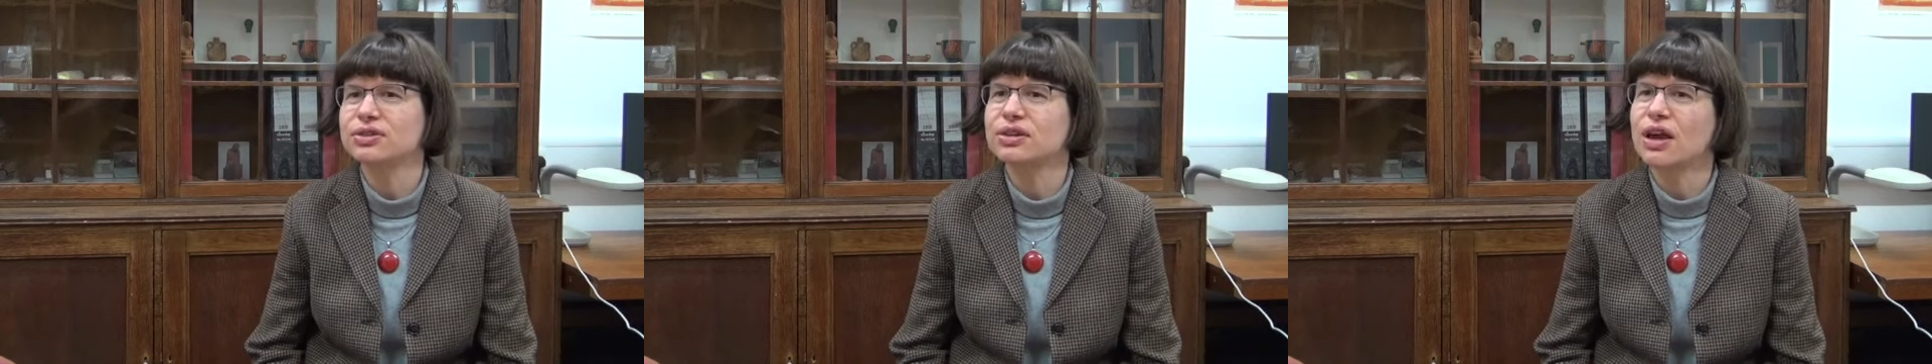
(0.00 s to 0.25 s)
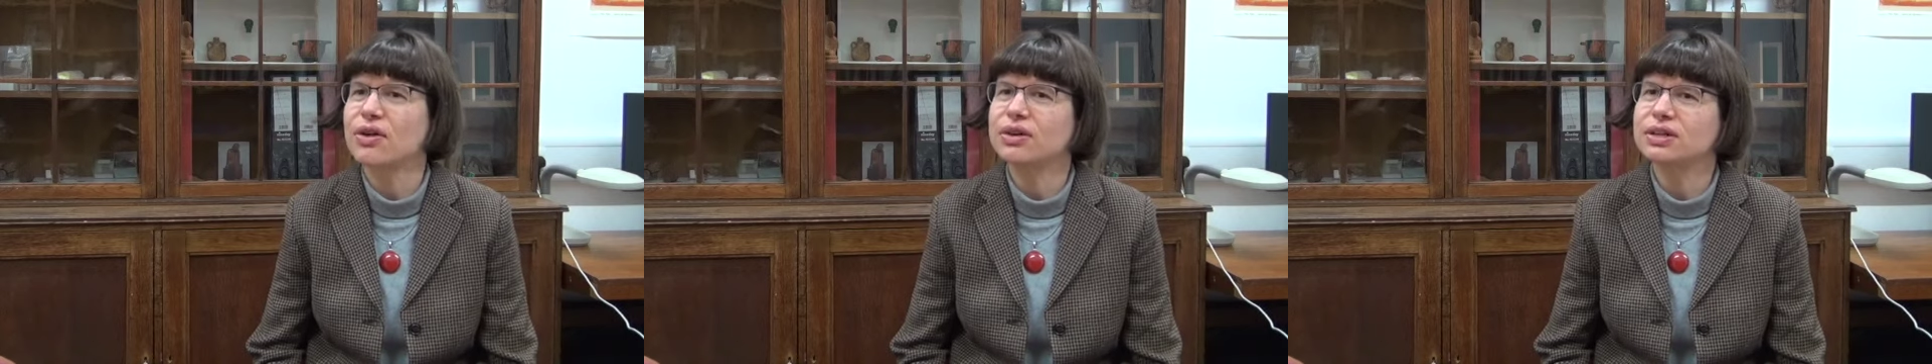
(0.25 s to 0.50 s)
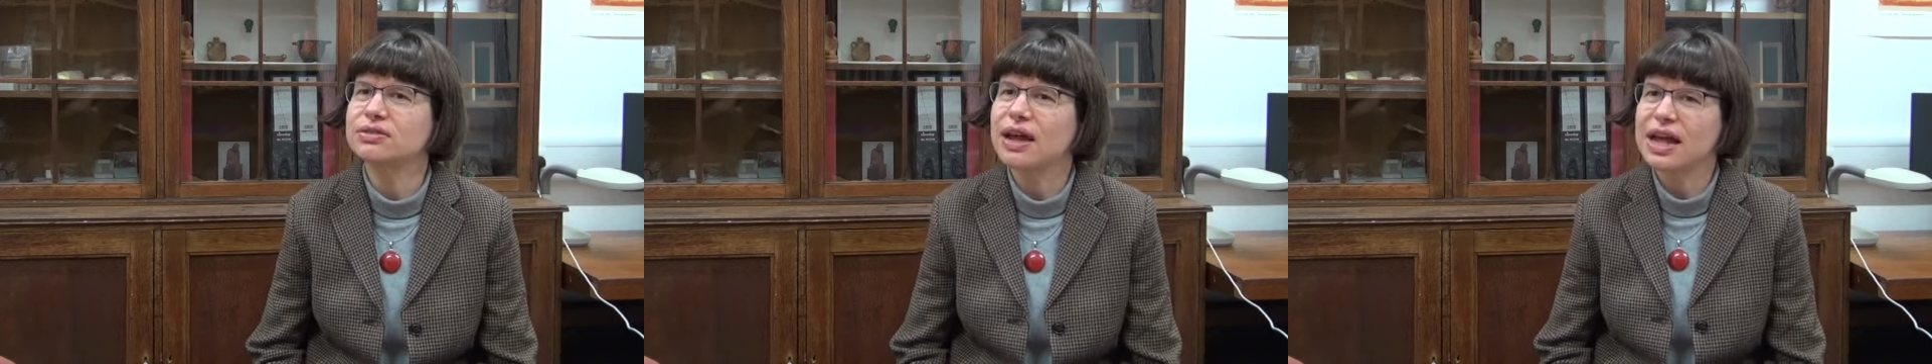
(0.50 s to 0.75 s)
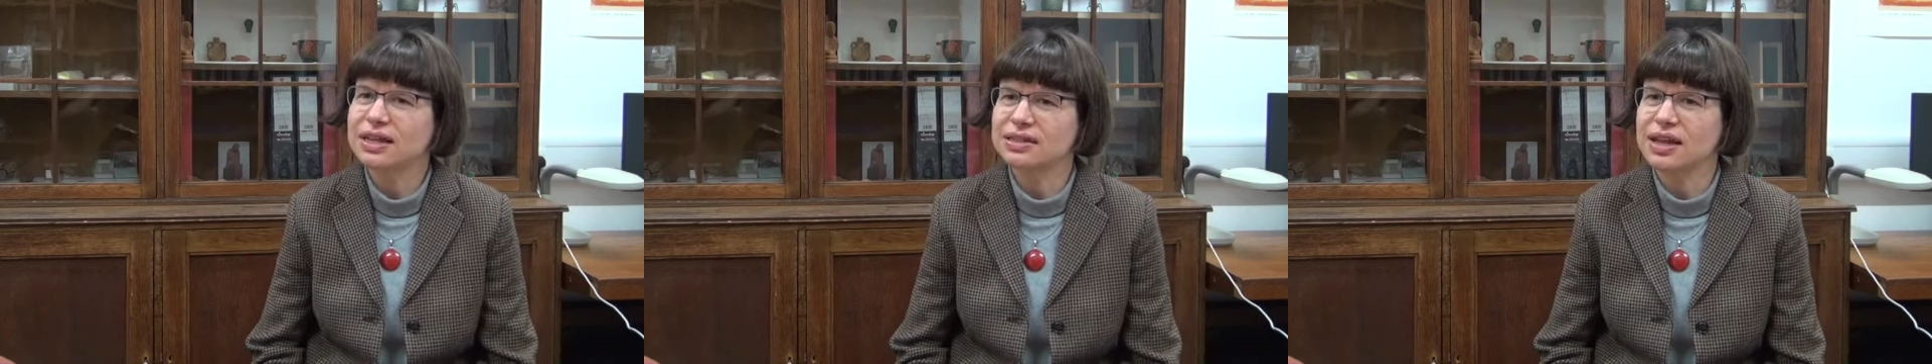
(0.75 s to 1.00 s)
to go into
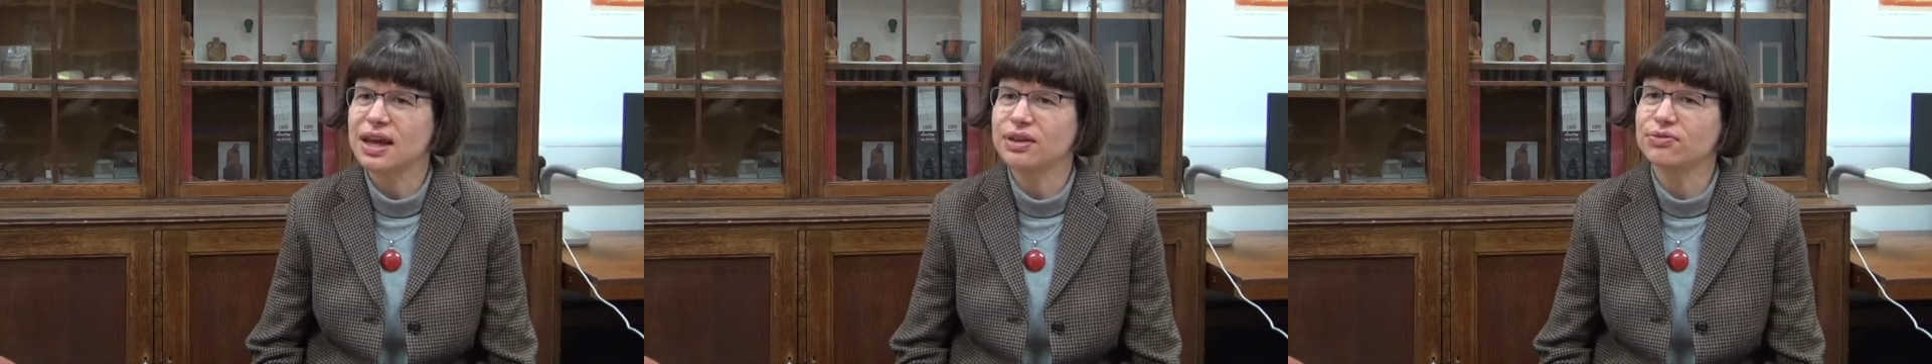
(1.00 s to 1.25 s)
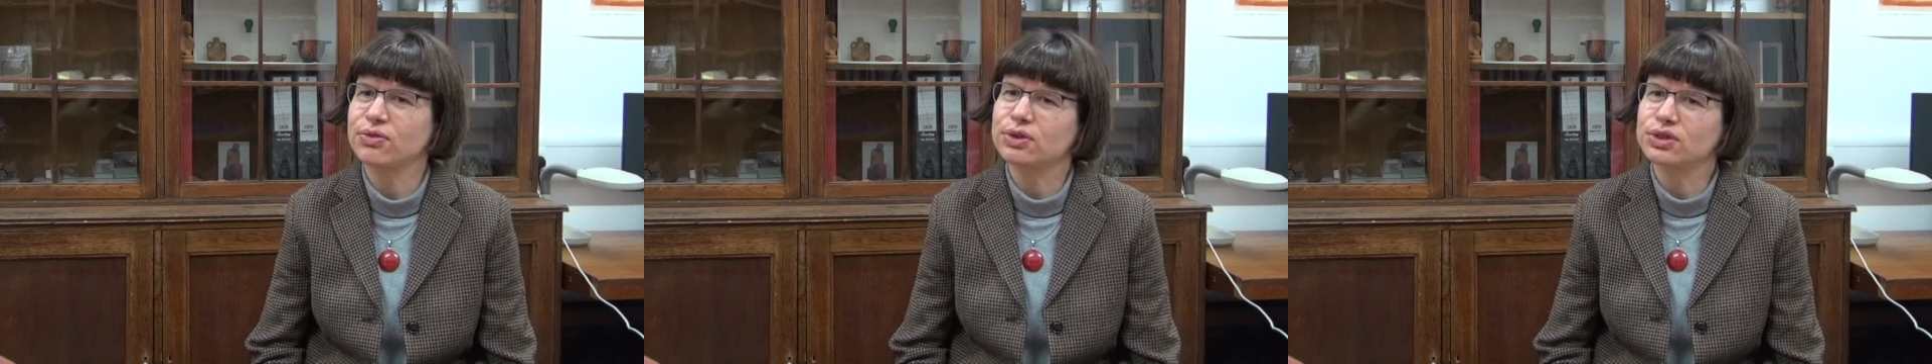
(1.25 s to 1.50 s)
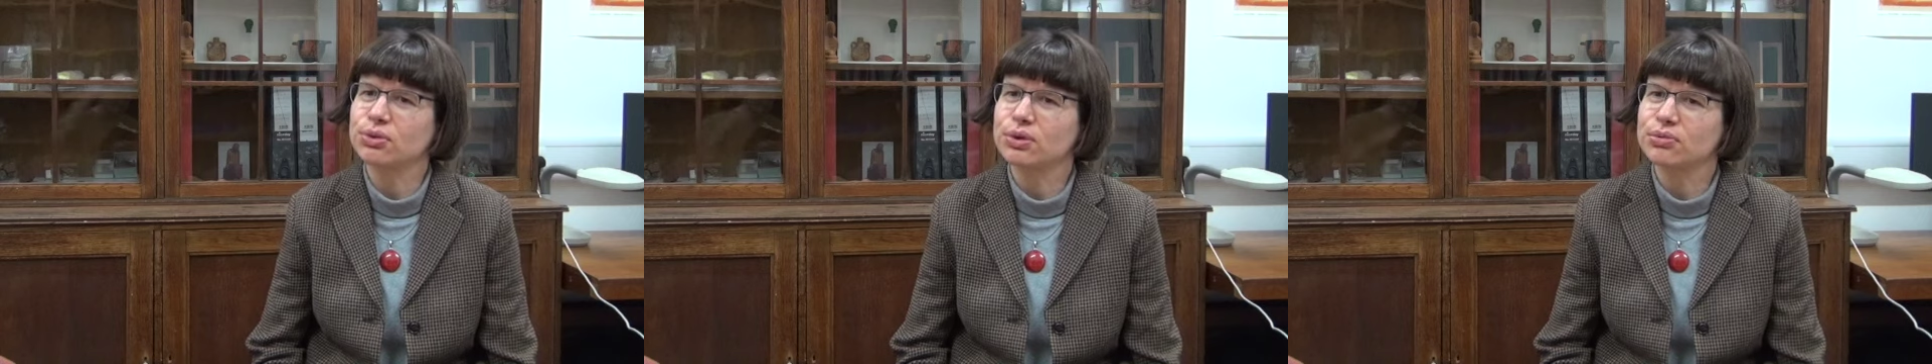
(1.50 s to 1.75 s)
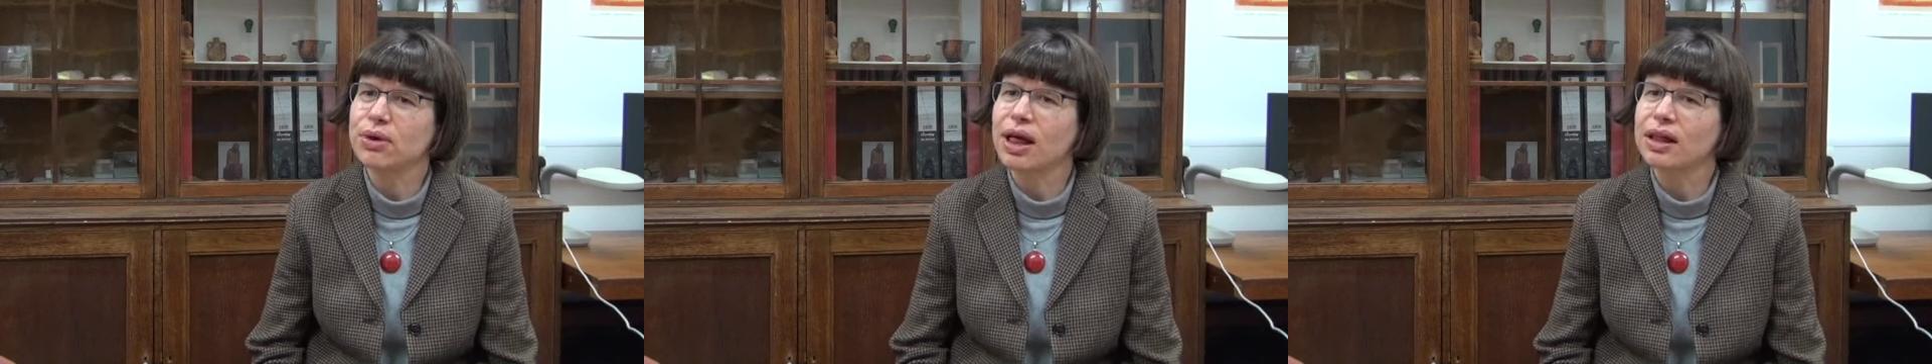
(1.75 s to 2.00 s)
exile for a
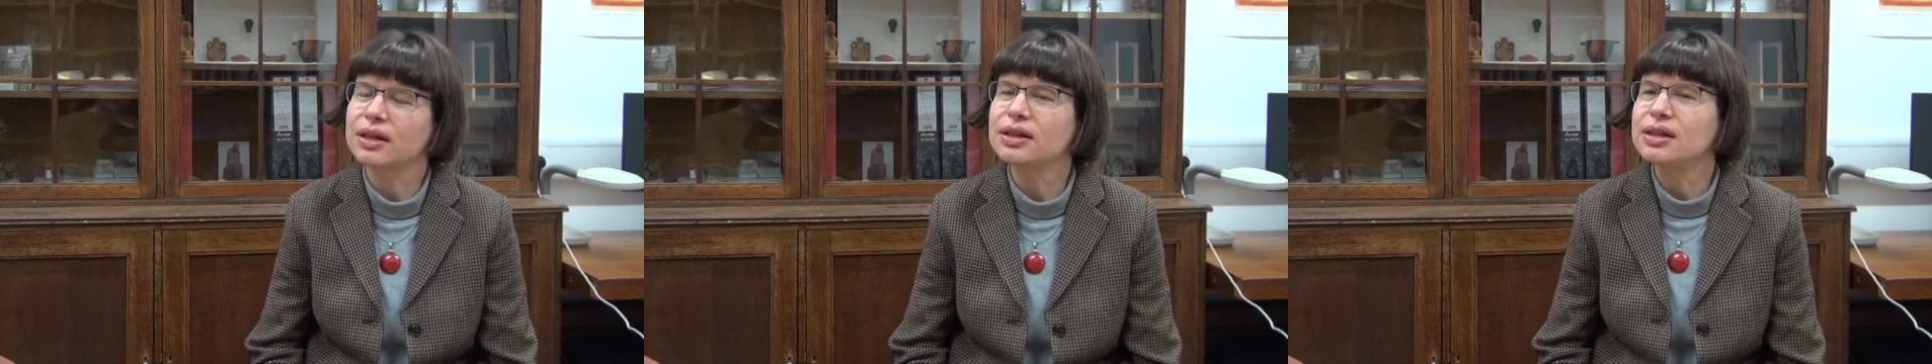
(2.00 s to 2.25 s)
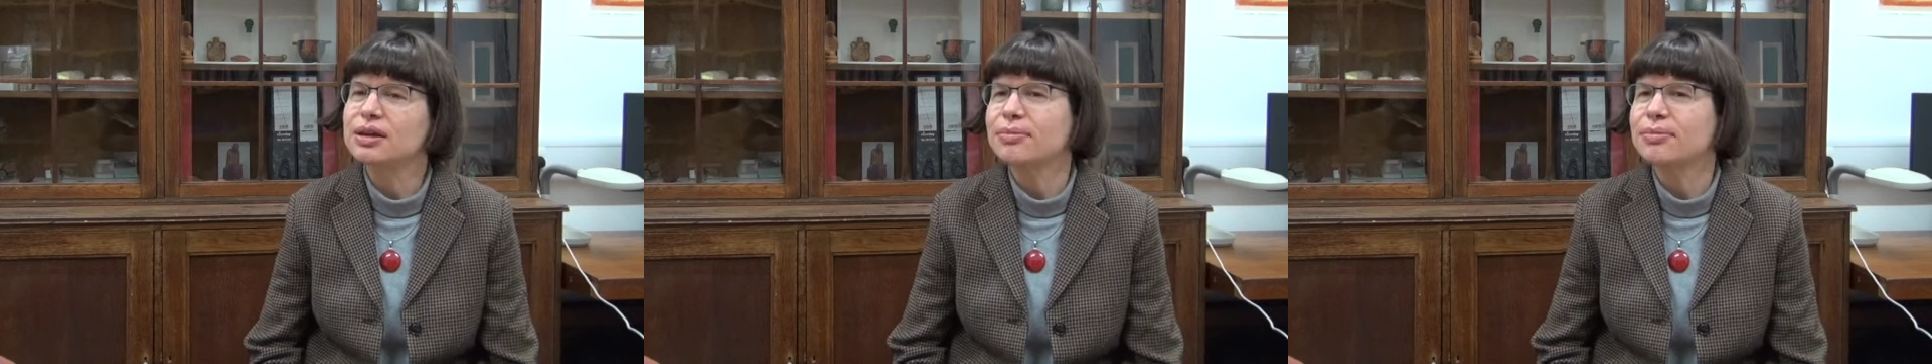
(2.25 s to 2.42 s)
short while.